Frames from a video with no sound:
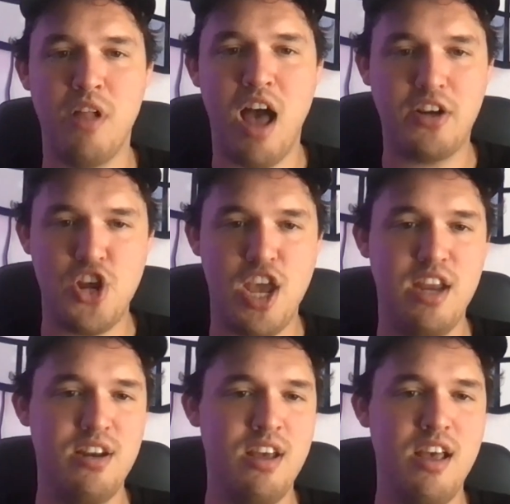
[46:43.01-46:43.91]

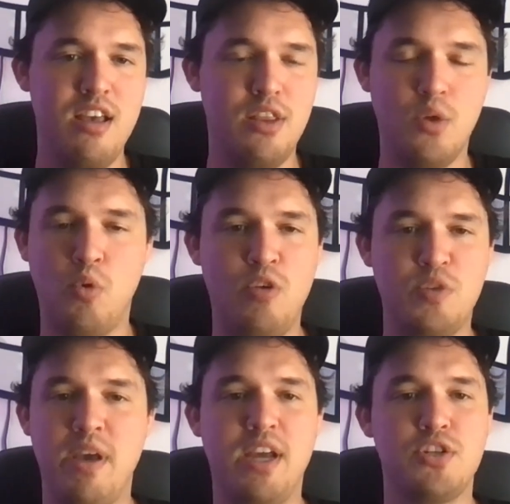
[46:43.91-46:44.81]
blockchain in the
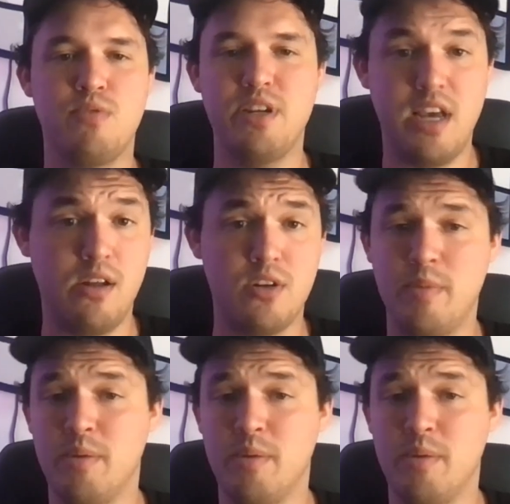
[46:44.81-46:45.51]
world's biggest retailers.